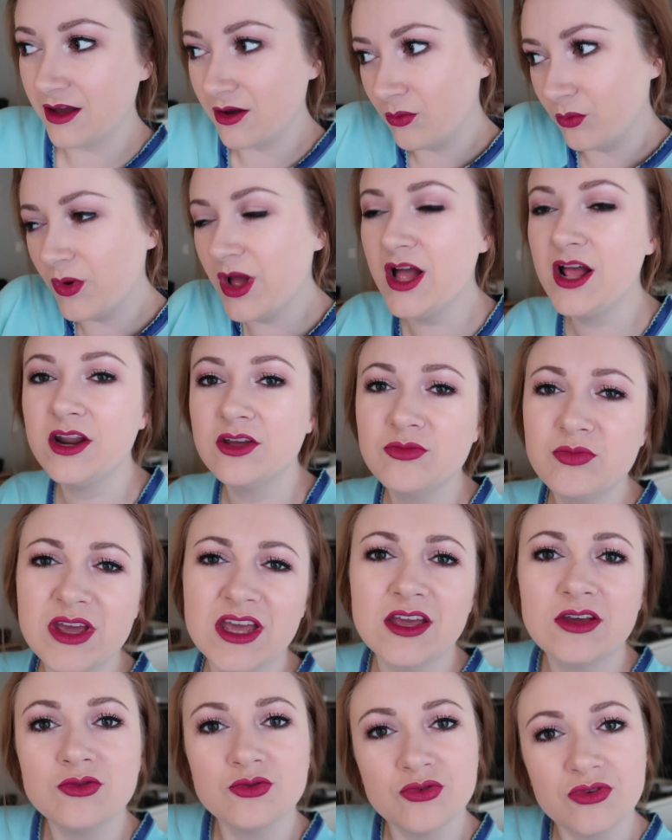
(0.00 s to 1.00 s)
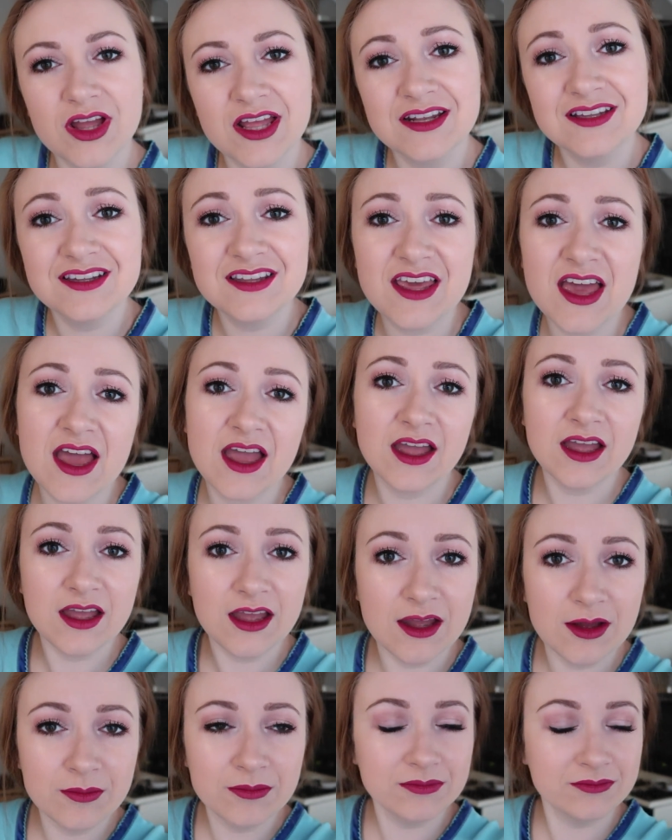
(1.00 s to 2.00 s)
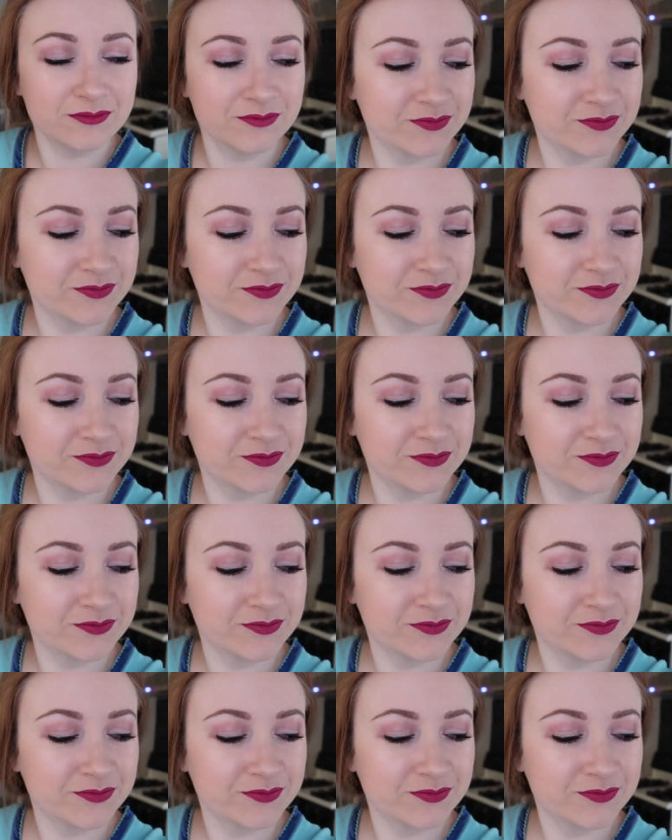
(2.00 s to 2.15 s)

I wanna be in game.